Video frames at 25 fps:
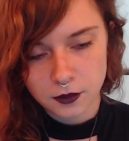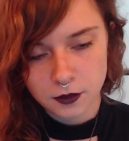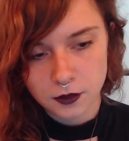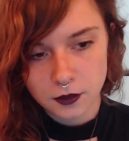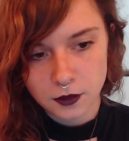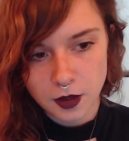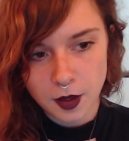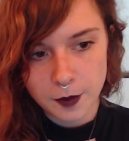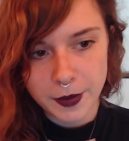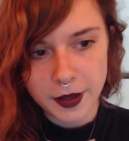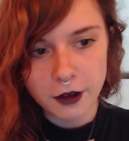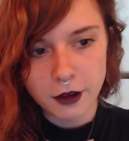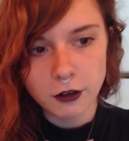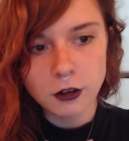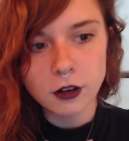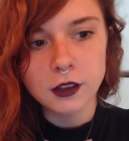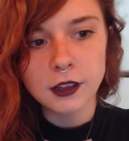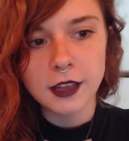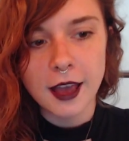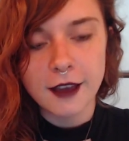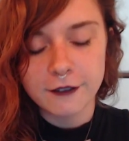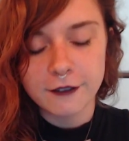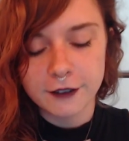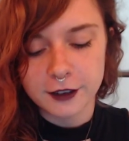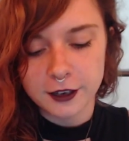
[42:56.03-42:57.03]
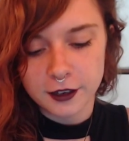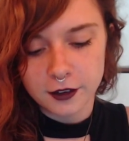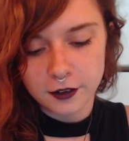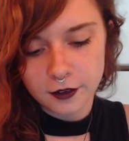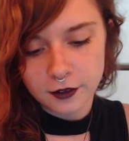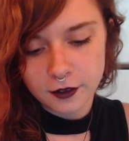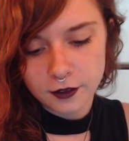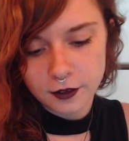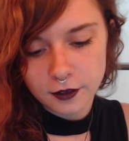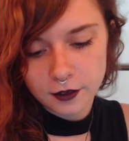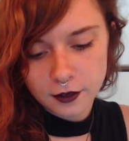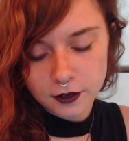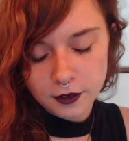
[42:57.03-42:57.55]
About 11,
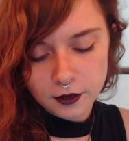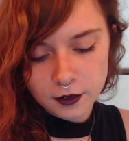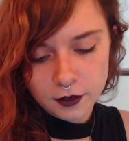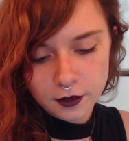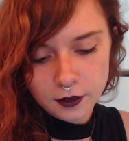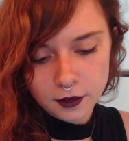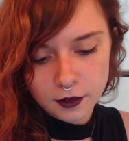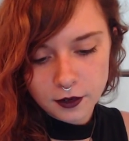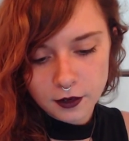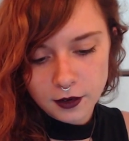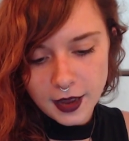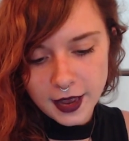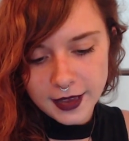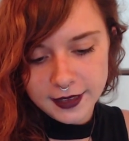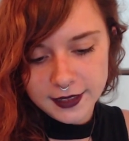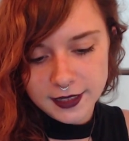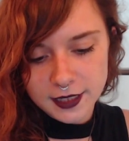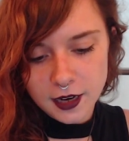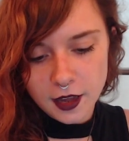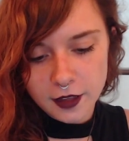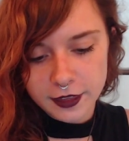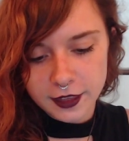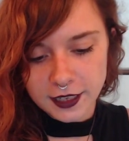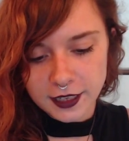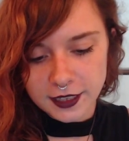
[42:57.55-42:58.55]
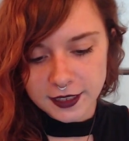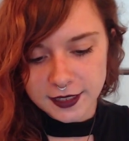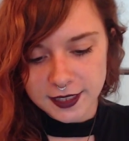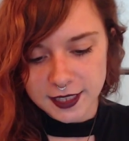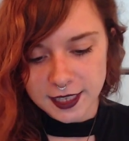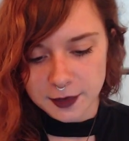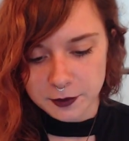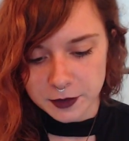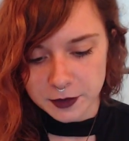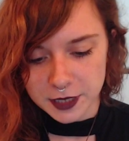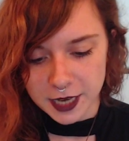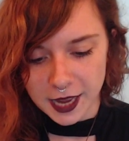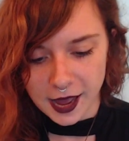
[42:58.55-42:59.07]
as nothing
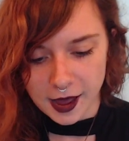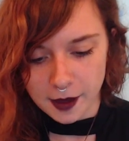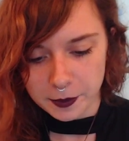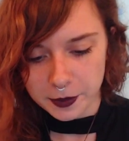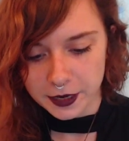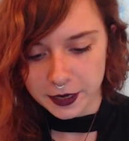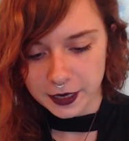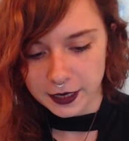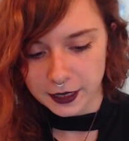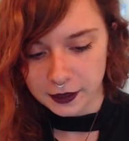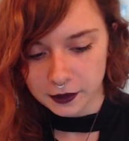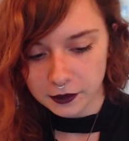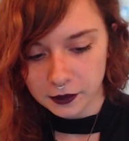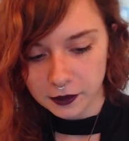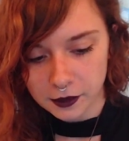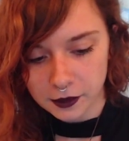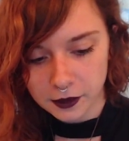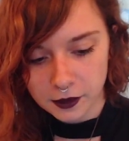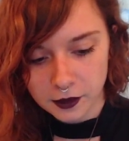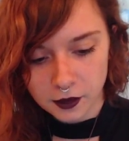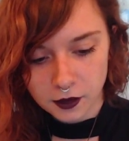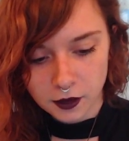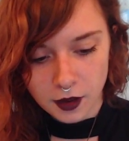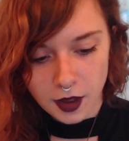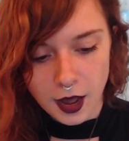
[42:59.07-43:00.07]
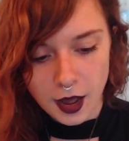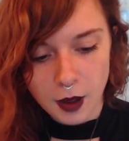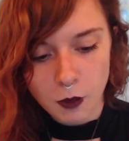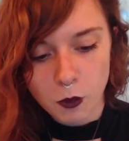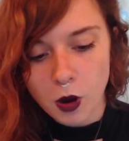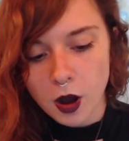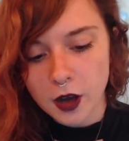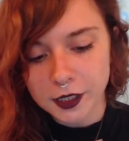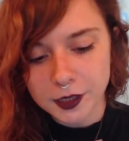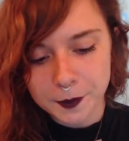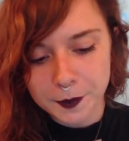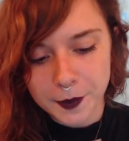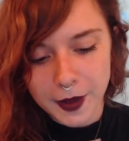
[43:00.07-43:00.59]
seemed happening, I
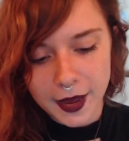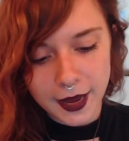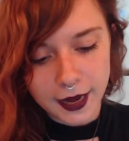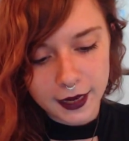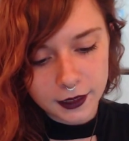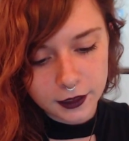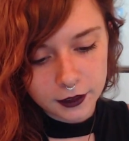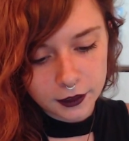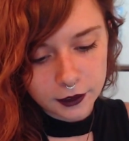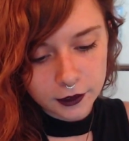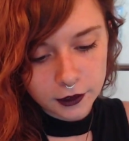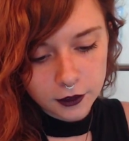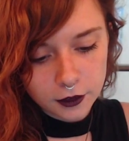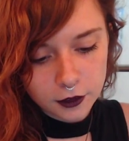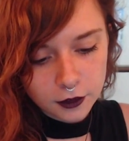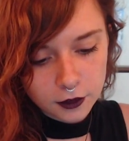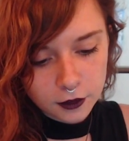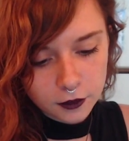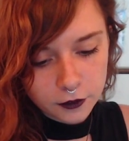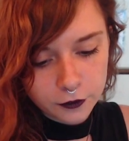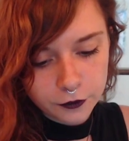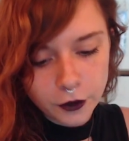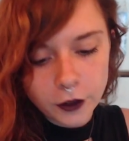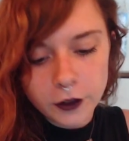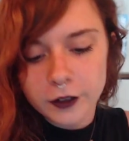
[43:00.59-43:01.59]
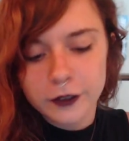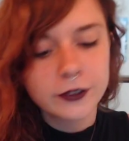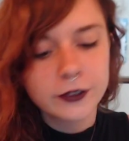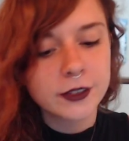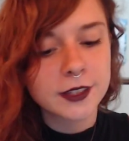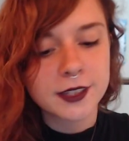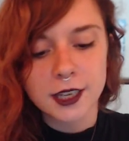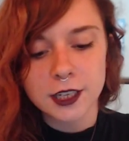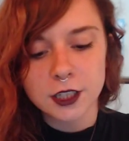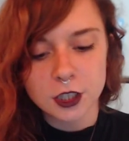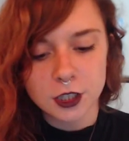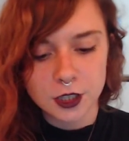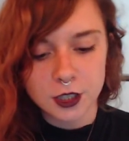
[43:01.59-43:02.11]
walked back, full of
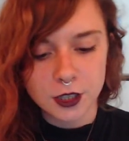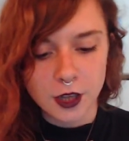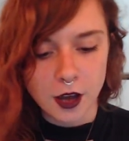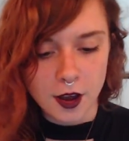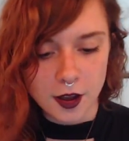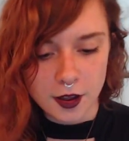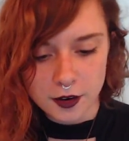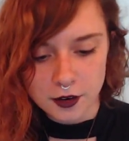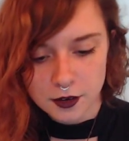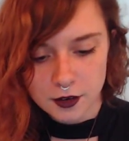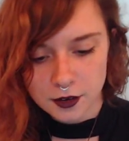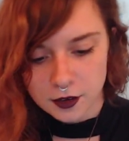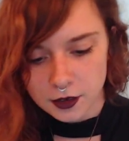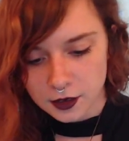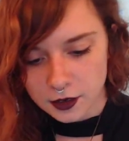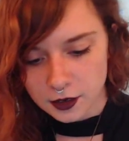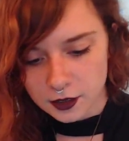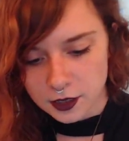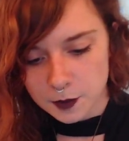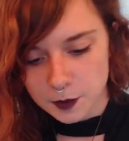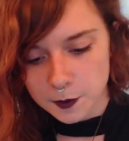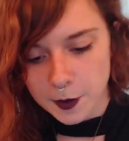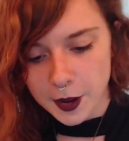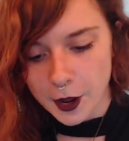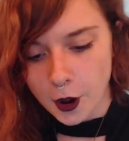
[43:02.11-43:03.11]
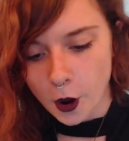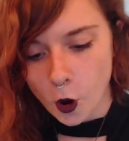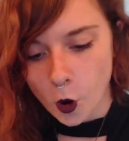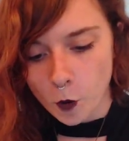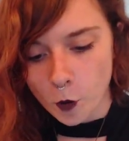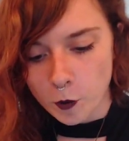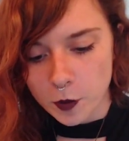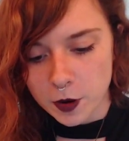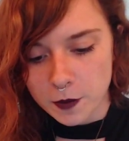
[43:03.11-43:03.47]
such thought, to my home in